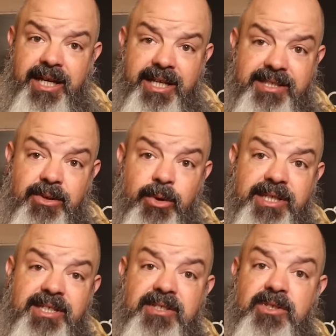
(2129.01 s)
It's going
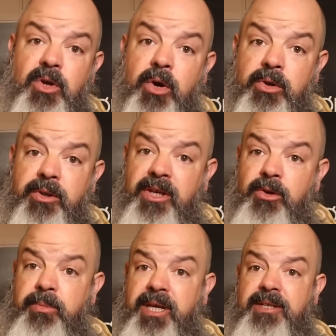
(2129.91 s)
to startle
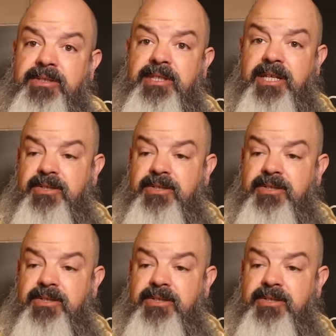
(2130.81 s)
you because they